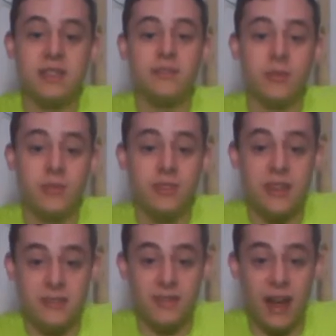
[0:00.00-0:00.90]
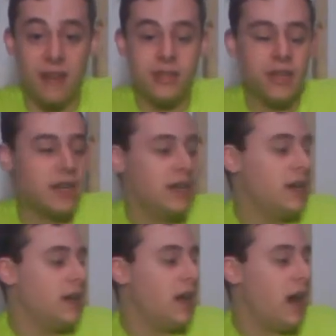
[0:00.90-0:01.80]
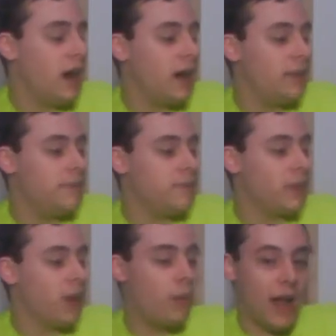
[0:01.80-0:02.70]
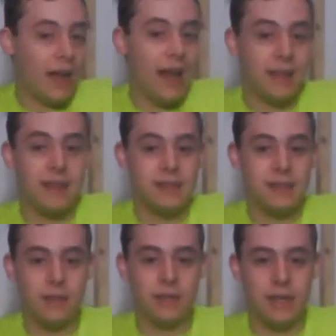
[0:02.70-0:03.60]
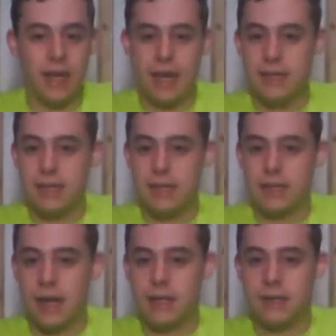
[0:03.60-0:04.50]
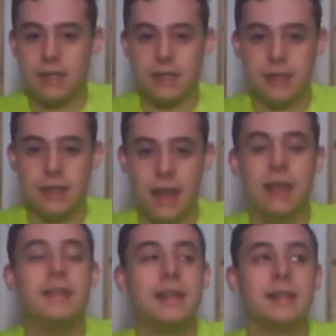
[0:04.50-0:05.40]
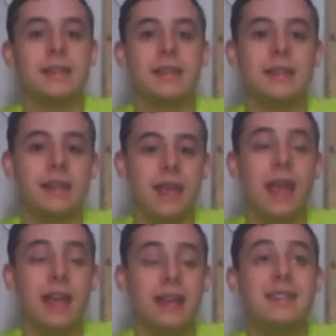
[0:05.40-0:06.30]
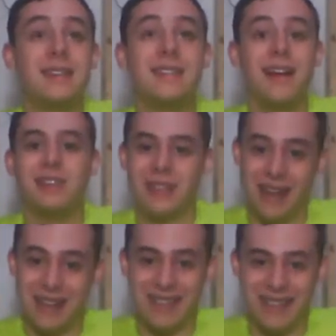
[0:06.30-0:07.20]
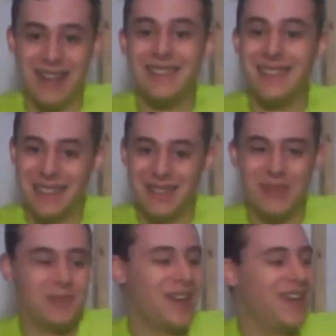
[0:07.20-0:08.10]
from 2005. When I got this, it was like $86.96, excuse me.